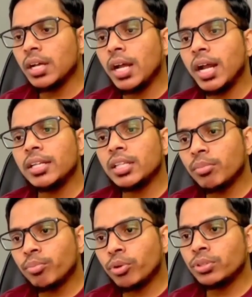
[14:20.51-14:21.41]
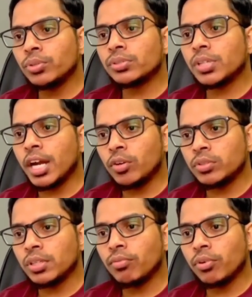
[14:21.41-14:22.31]
and they may produce
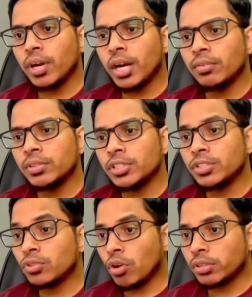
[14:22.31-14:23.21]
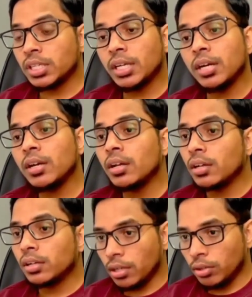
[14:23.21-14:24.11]
hydrogen fluoride, which is toxic and
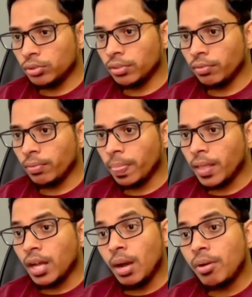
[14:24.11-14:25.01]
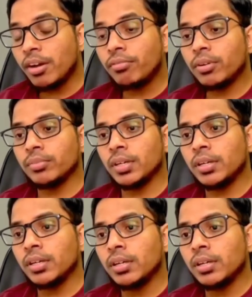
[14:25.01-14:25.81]
corrosive. Apart from that,